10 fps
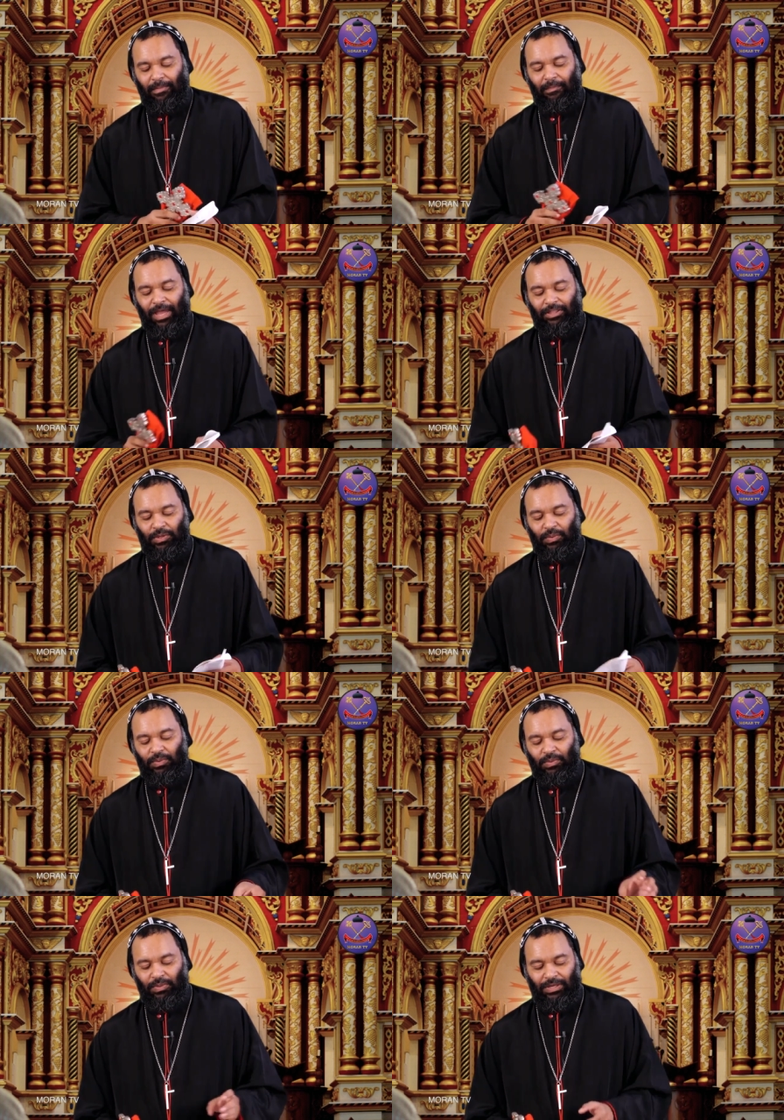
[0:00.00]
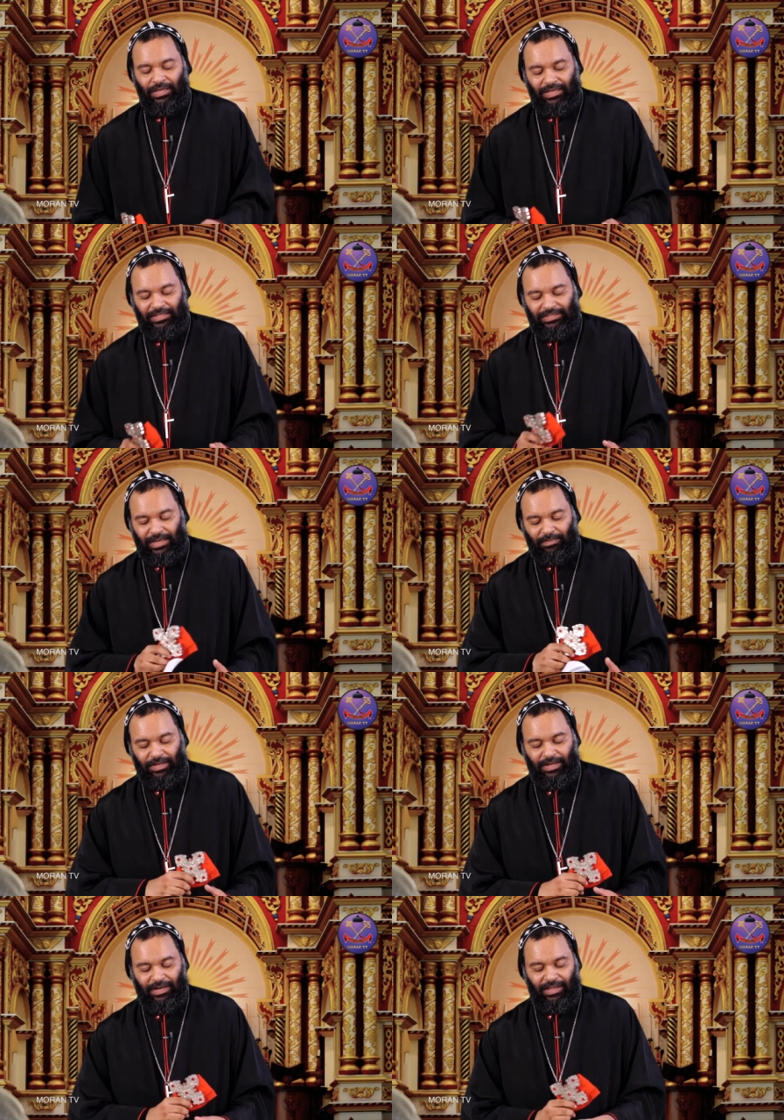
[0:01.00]
Matthew
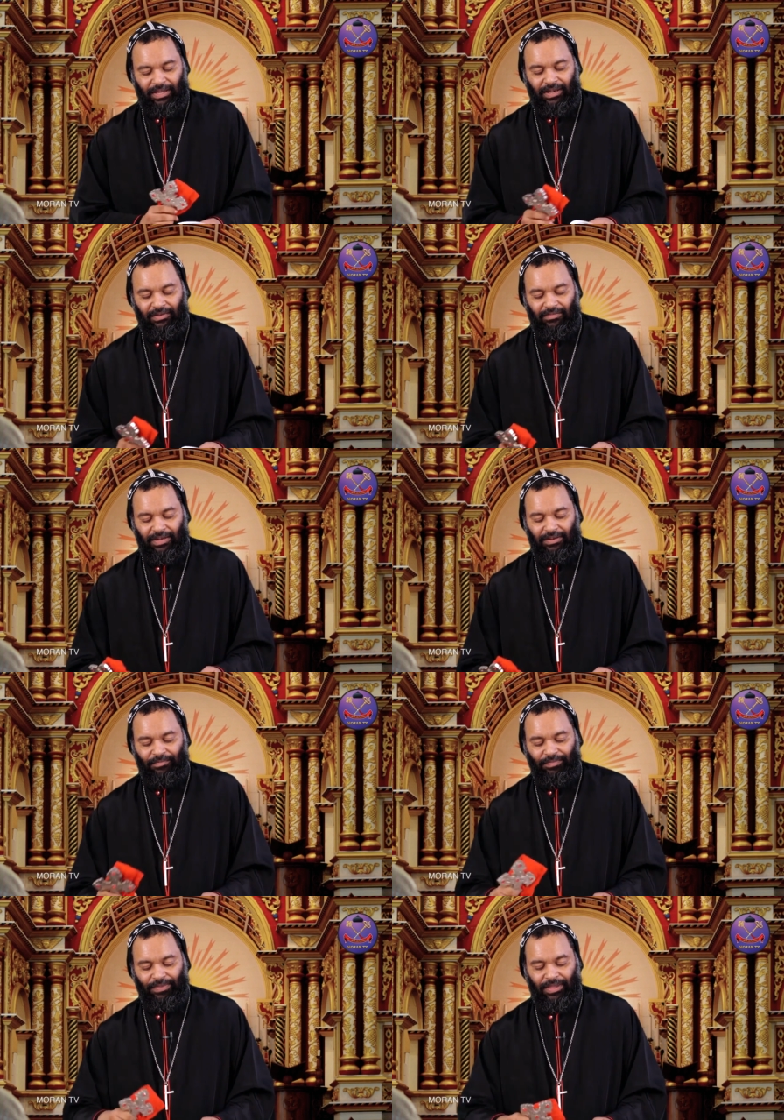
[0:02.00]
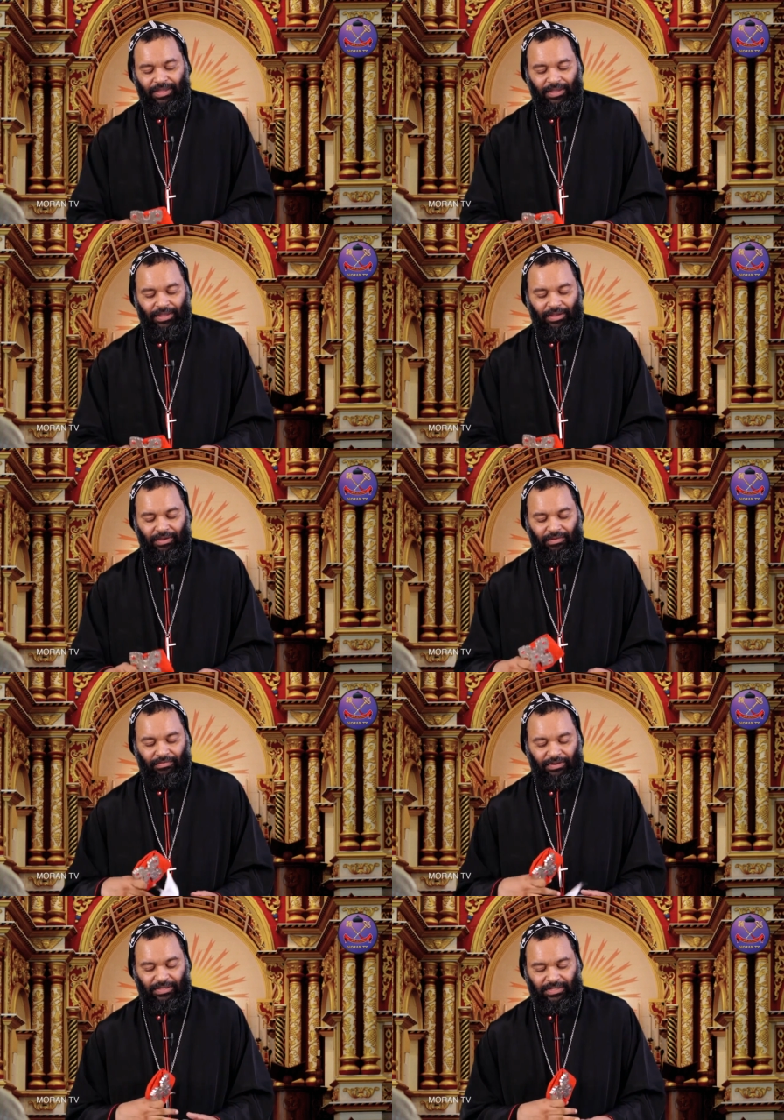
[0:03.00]
chapter 11
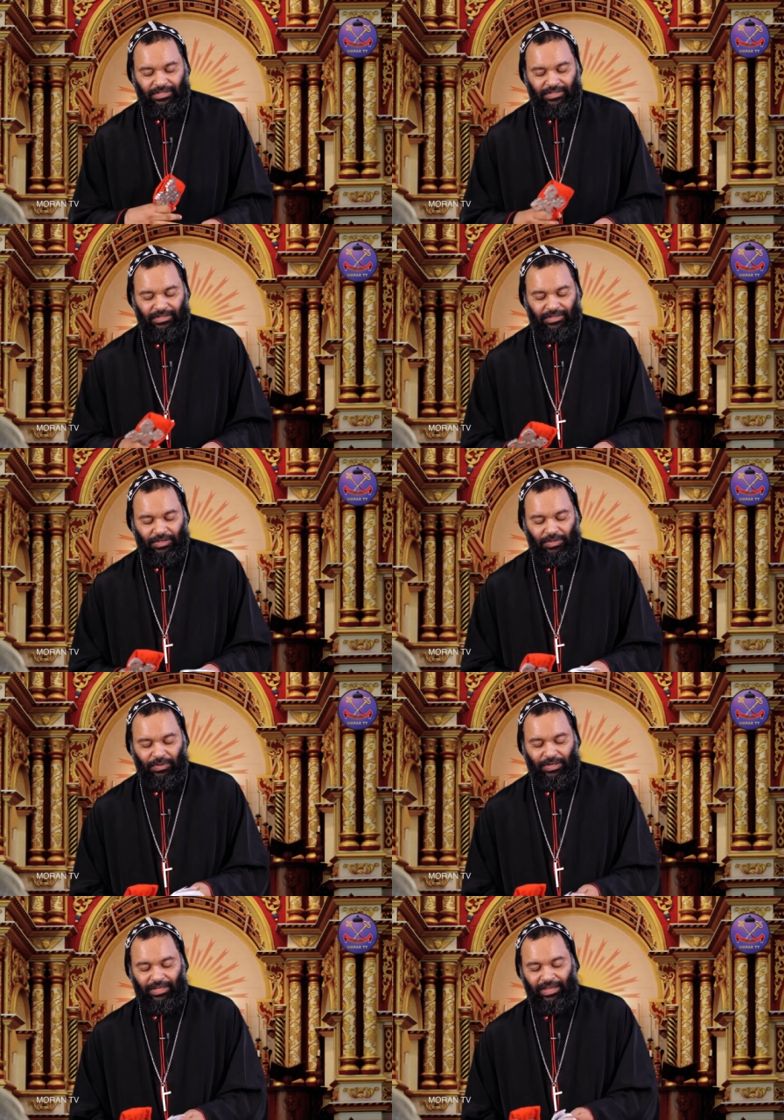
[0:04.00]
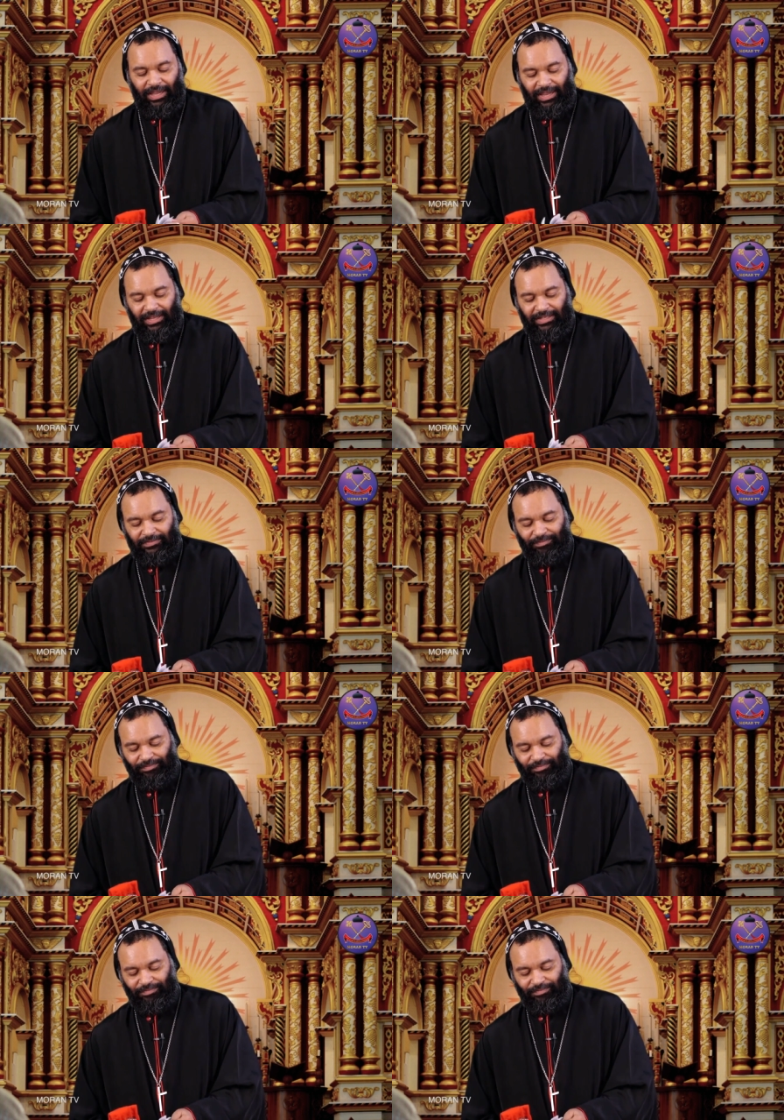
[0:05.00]
verse 28,